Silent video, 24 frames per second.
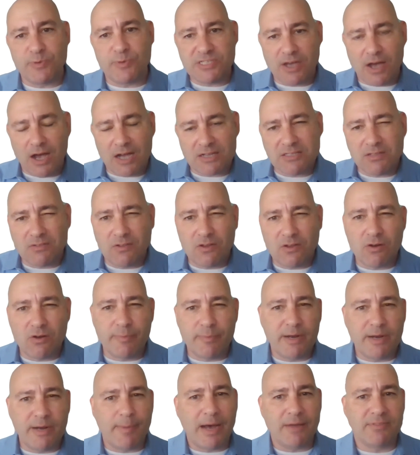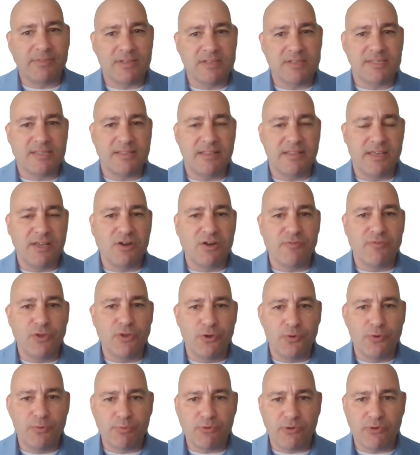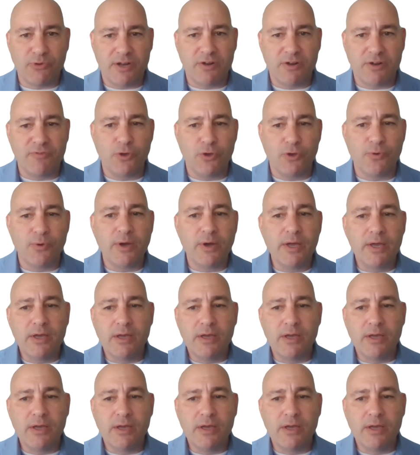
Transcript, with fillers: We talked a little bit about this in the interview, pre interview.